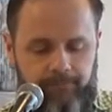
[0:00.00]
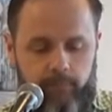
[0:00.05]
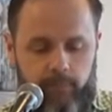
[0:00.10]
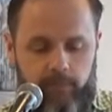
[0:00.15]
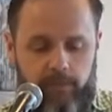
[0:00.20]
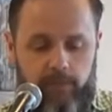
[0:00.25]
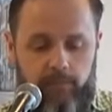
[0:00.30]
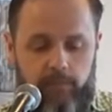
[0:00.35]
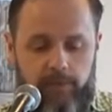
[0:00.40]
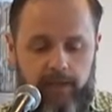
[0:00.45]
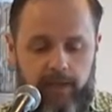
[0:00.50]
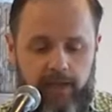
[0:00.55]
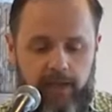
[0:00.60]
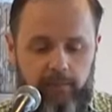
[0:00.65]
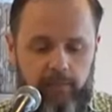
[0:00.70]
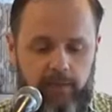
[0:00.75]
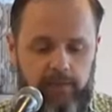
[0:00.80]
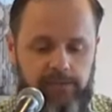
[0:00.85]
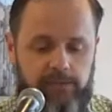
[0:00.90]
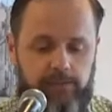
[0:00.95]
become in
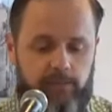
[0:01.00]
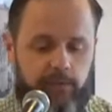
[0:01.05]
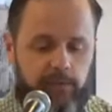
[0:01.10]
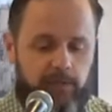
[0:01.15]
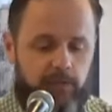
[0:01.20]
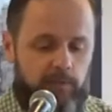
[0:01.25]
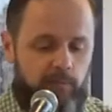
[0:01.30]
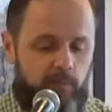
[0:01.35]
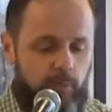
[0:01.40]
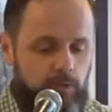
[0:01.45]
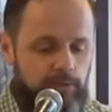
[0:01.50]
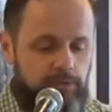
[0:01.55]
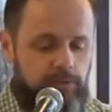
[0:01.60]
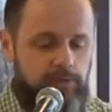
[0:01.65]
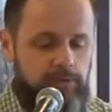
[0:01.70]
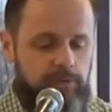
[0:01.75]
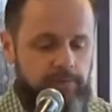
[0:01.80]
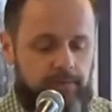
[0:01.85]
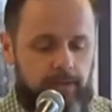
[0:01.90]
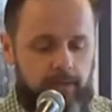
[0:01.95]
them a spring of
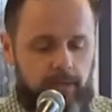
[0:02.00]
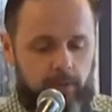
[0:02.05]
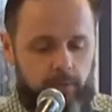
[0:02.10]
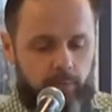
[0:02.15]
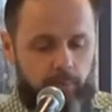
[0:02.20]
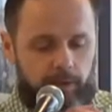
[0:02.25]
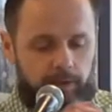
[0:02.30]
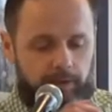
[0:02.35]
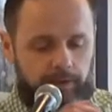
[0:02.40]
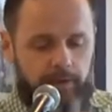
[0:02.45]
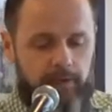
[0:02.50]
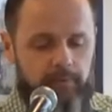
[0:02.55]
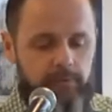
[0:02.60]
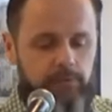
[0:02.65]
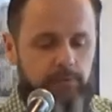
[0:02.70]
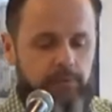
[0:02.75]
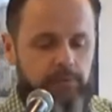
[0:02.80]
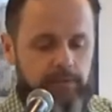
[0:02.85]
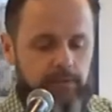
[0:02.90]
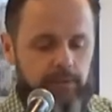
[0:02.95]
water welling up
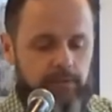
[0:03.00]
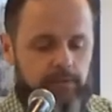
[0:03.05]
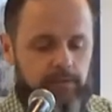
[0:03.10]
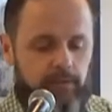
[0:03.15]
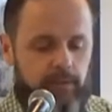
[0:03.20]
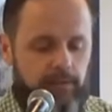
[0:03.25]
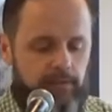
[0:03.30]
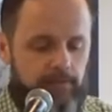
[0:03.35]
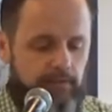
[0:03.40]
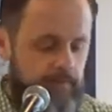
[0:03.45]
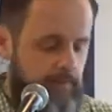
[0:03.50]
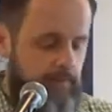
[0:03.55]
to eternal life.